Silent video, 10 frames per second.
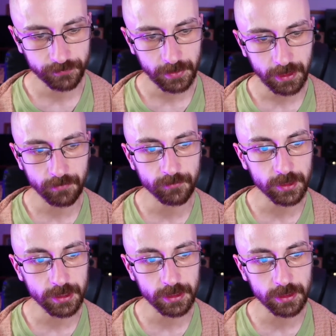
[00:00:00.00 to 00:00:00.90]

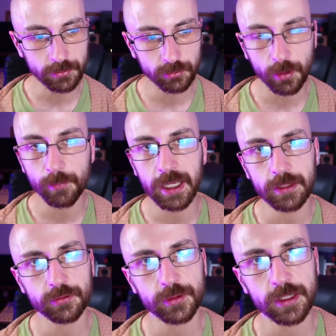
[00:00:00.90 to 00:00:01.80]
the John
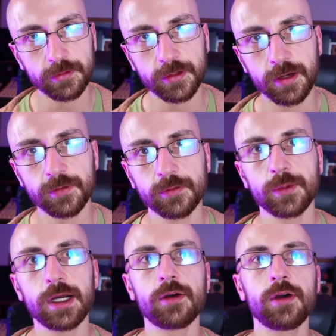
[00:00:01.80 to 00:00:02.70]
Mayer Trio stuff as
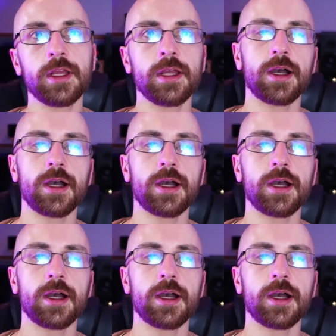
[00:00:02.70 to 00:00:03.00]
well.